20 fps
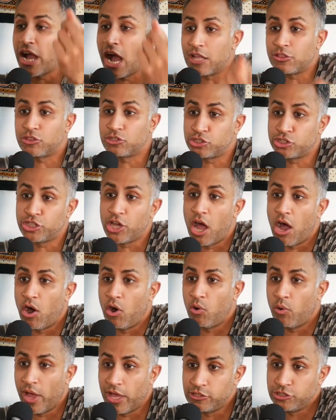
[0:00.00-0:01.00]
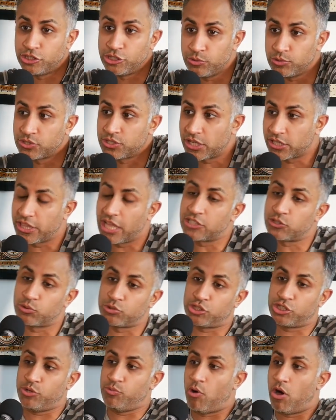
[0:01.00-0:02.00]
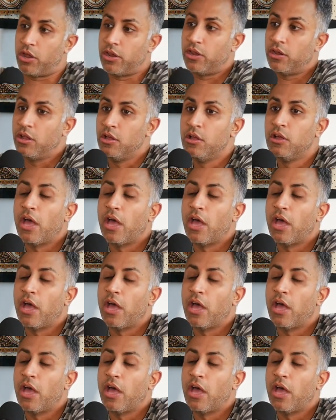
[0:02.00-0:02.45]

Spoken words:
got the show, and she was like, that's what she wanted,